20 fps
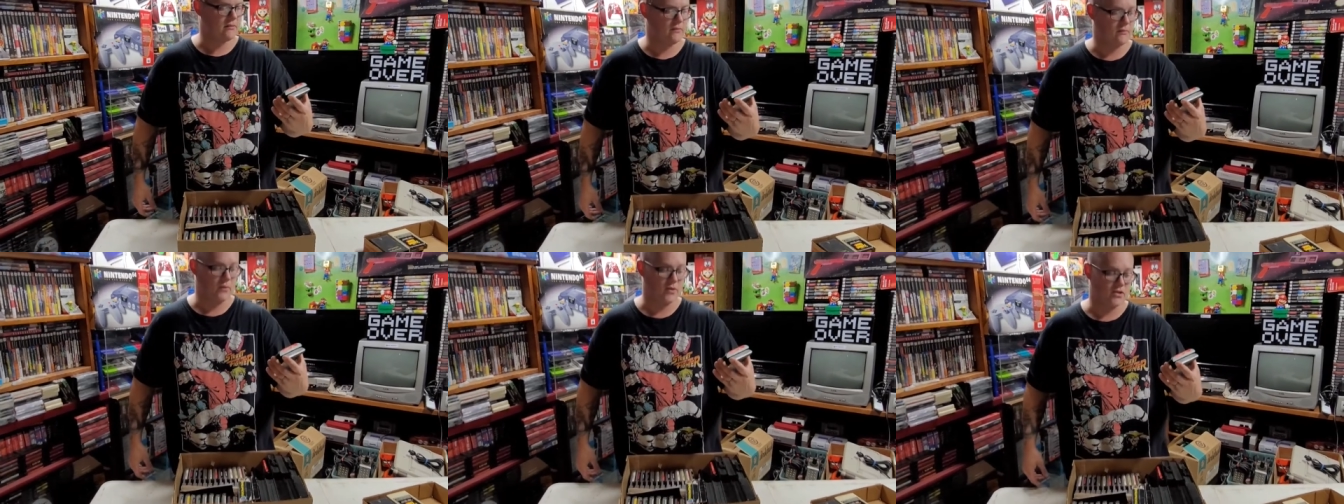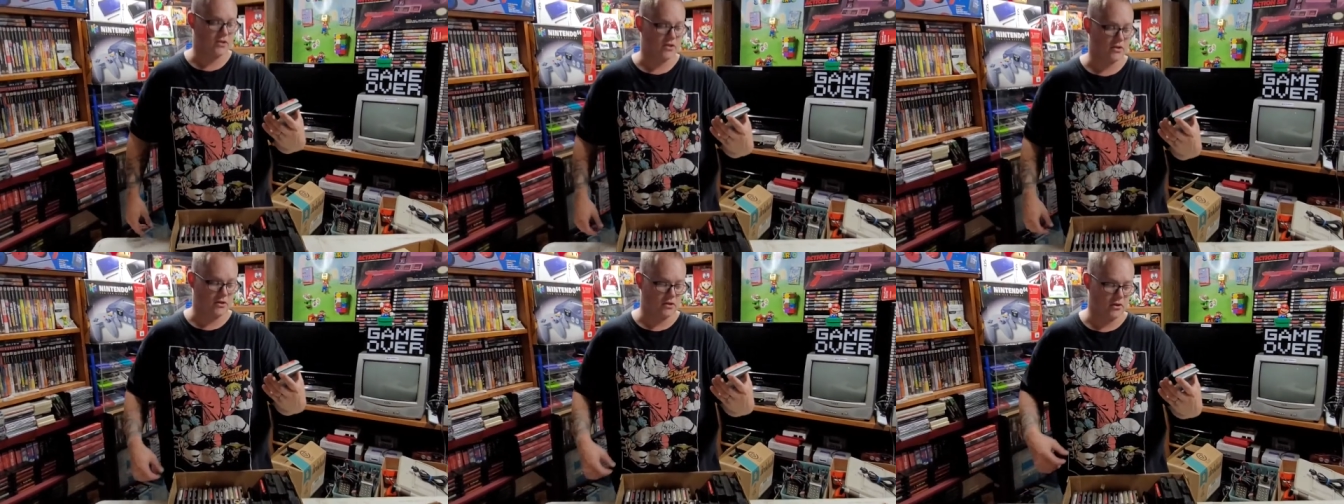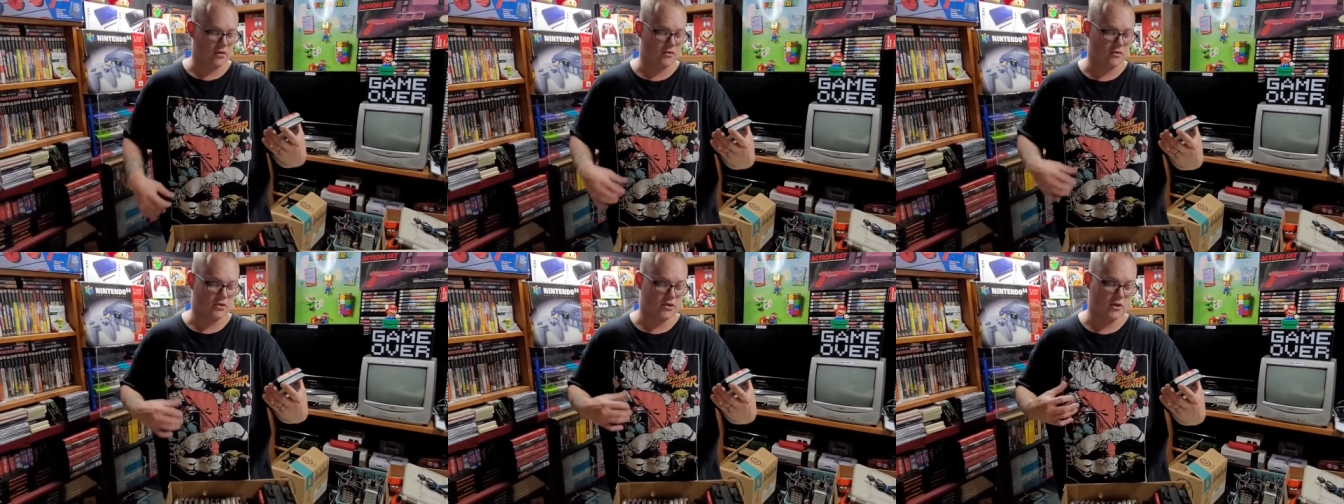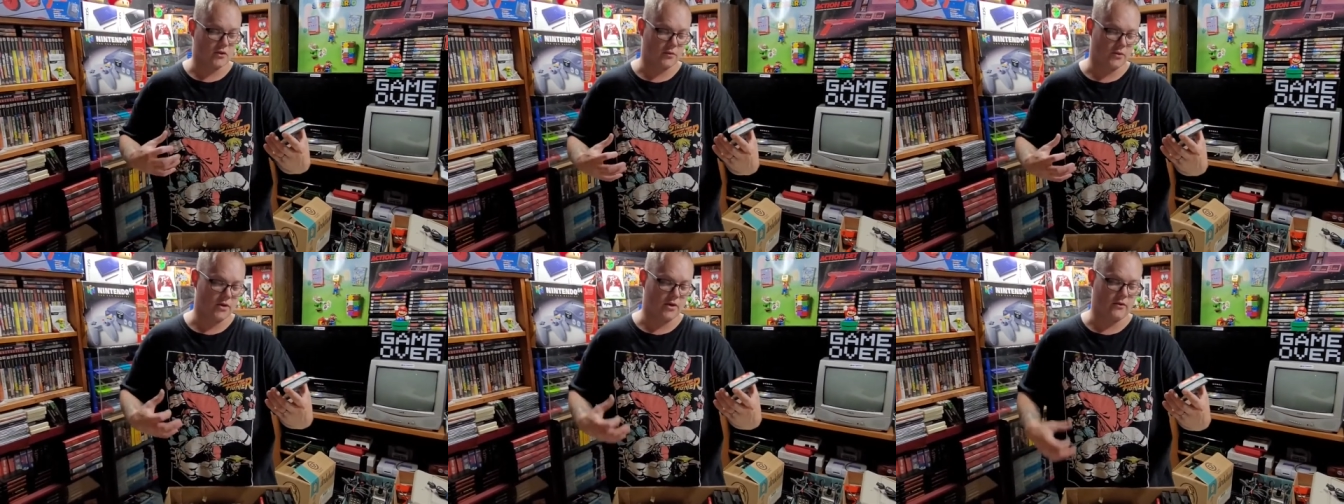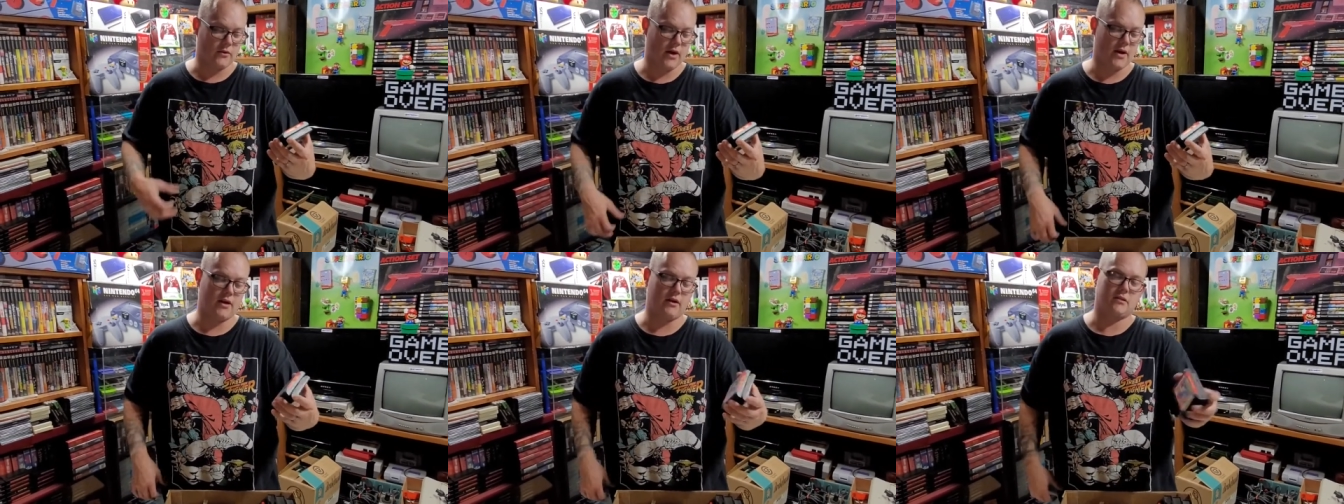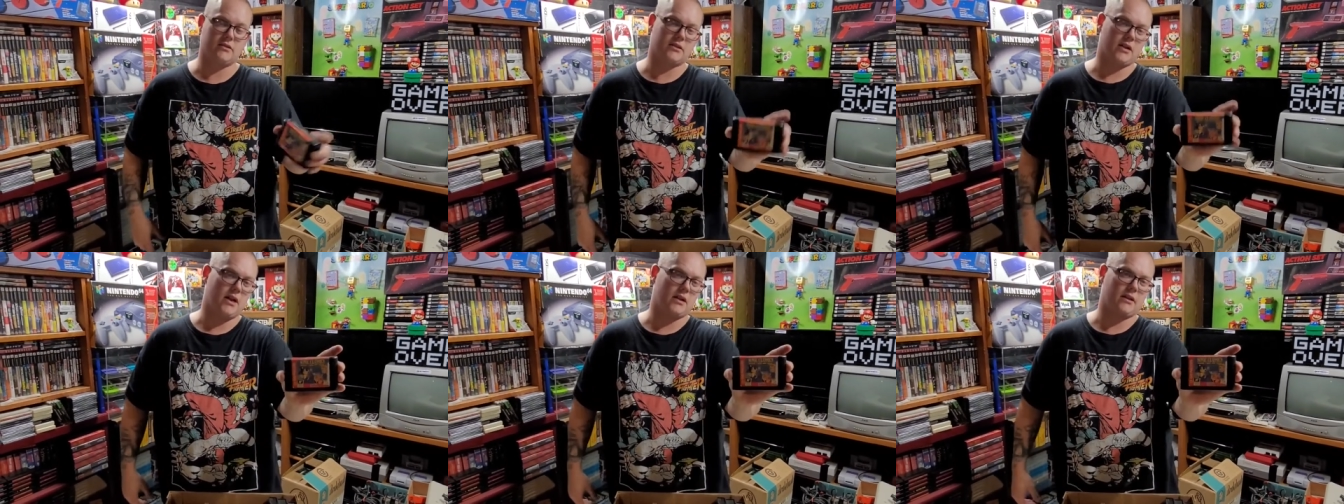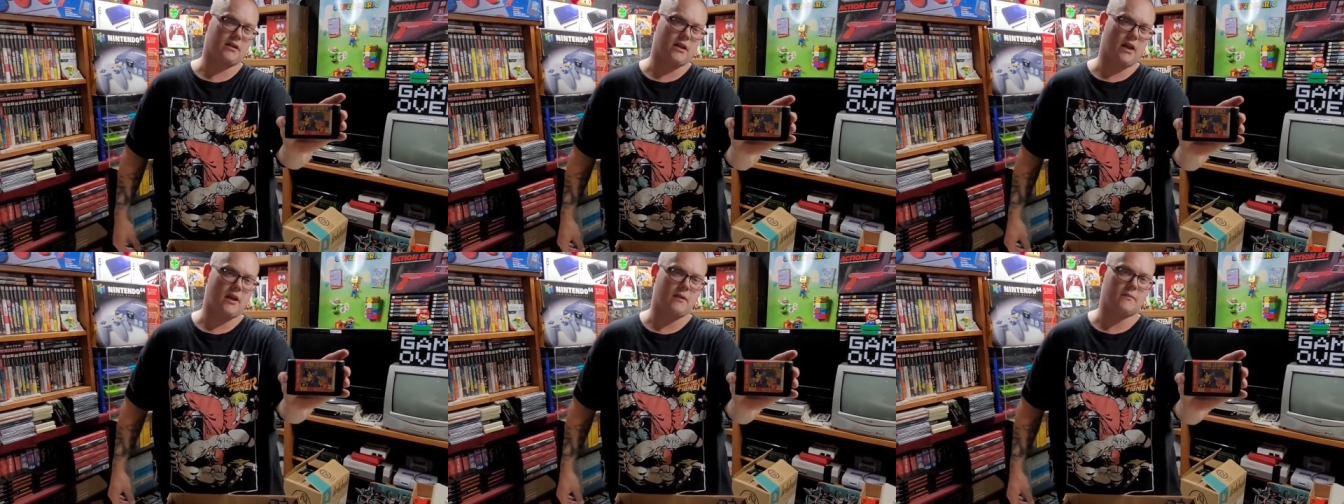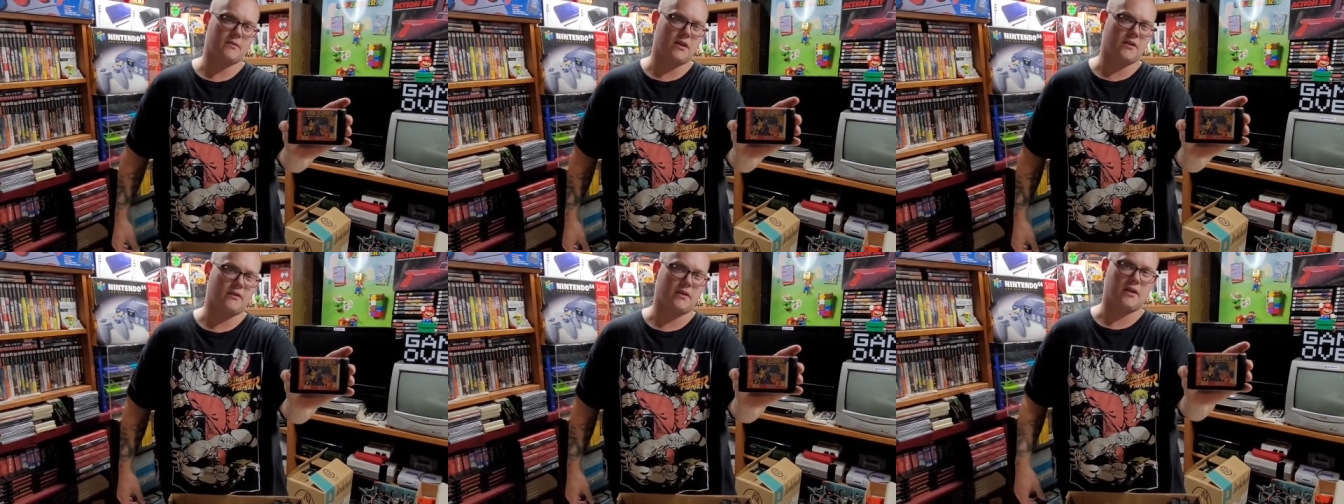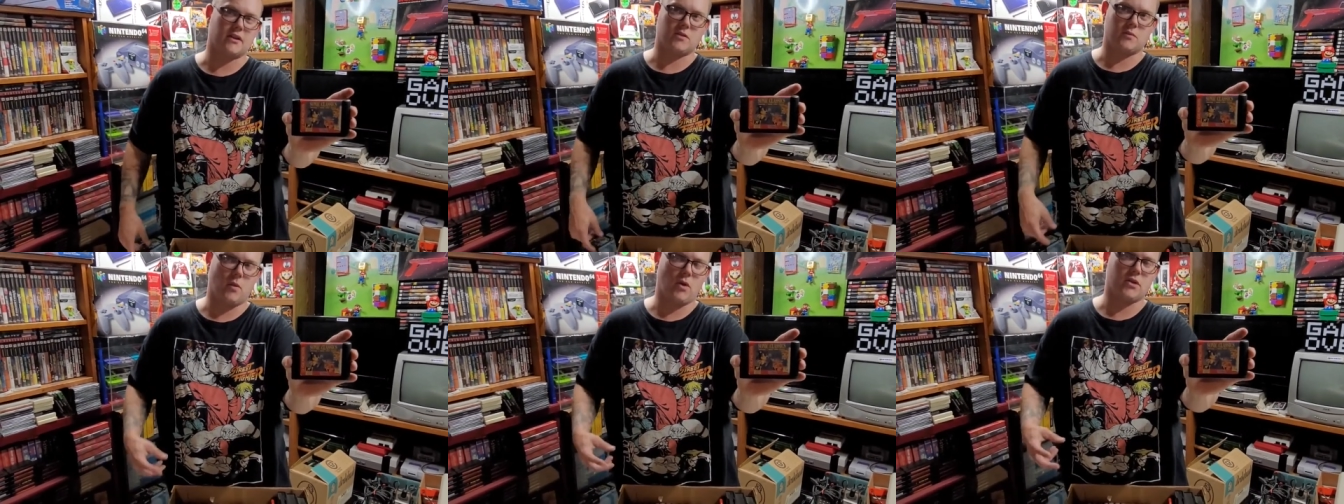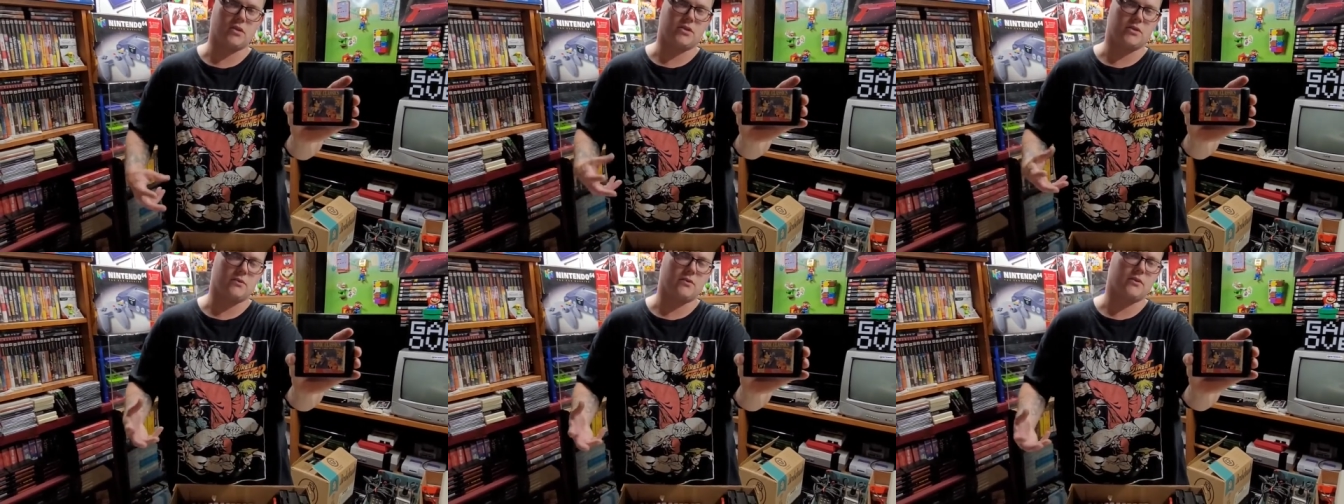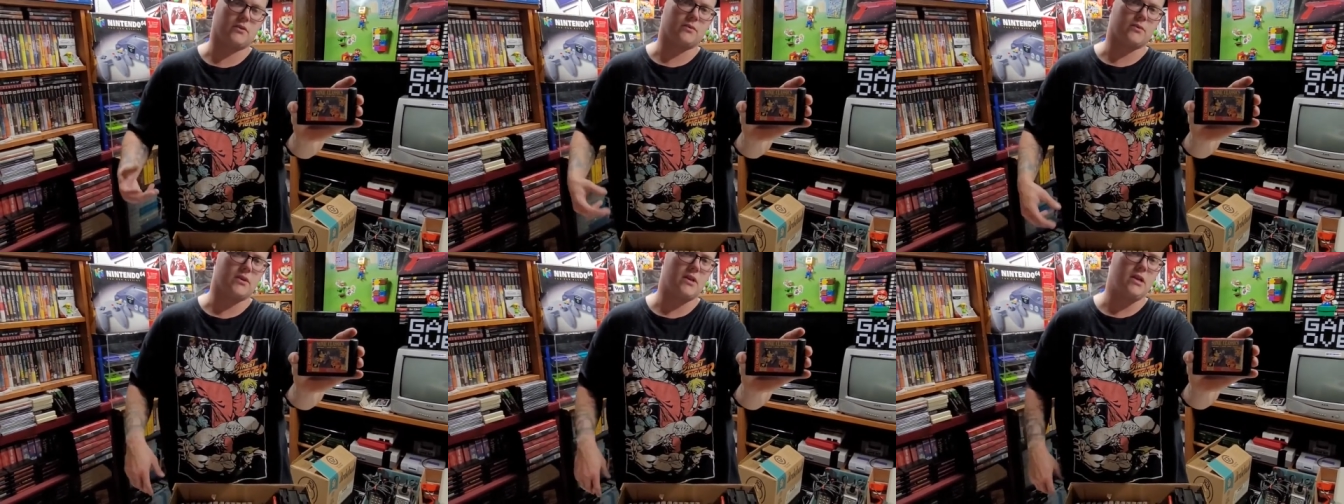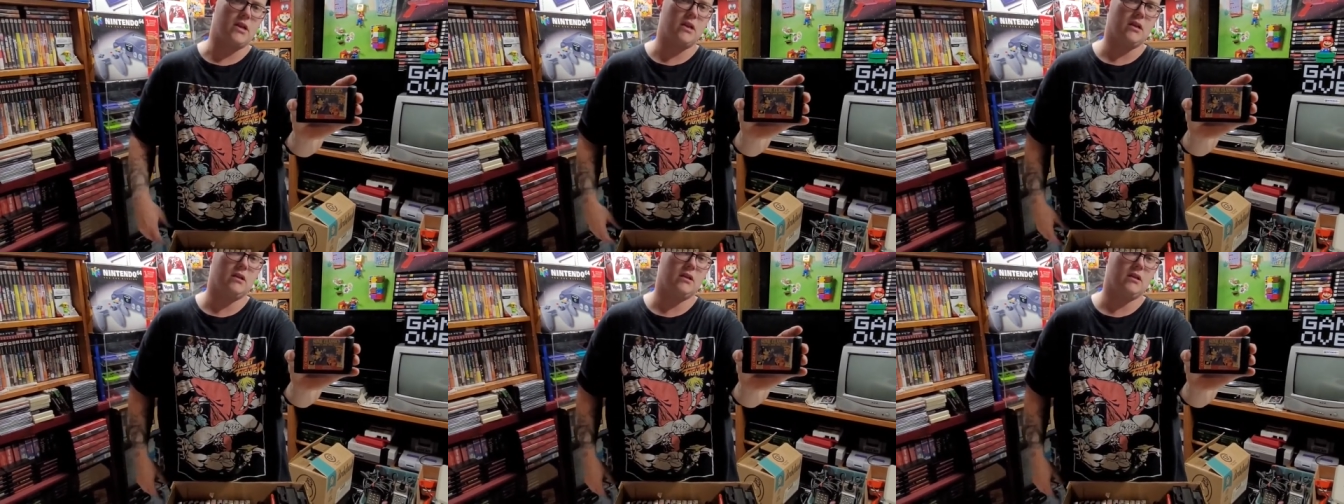which includes three great Sonic games. I think it's one, two, and three.